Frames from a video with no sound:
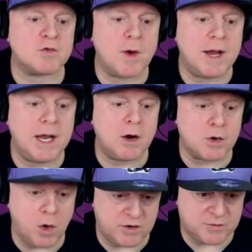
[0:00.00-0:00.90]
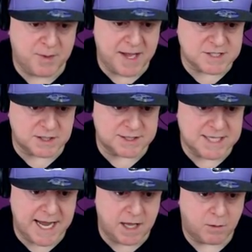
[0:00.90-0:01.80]
It's right here. Golden
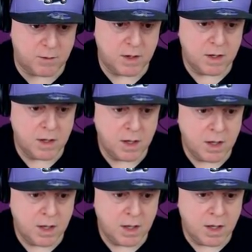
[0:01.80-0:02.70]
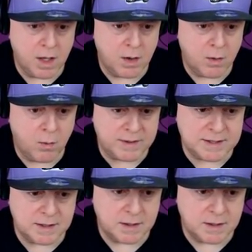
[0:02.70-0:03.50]
spatula down. What?